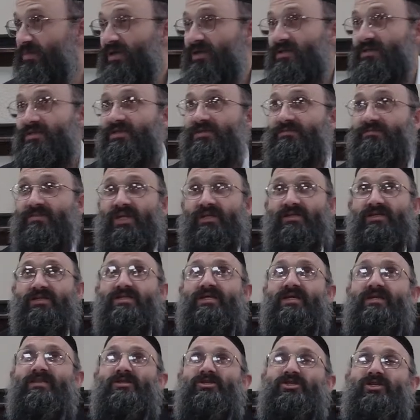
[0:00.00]
because
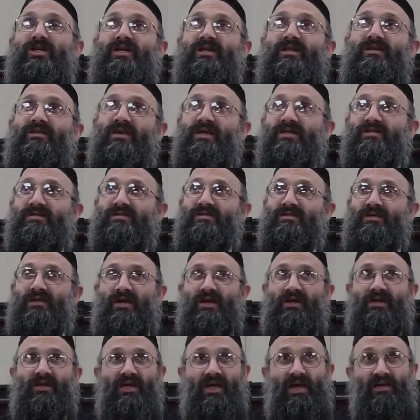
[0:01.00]
just like the Shekhinah takes
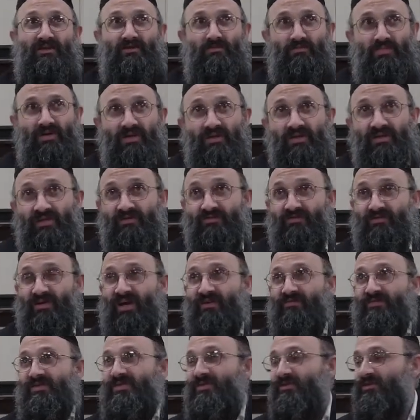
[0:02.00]
an accountability for
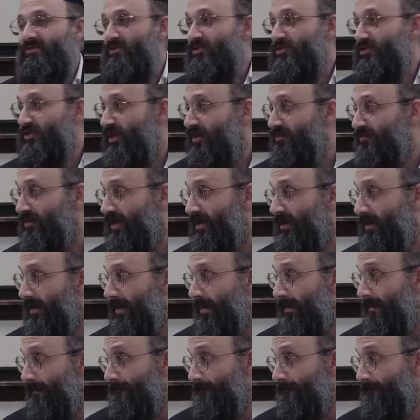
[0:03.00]
every single neshama,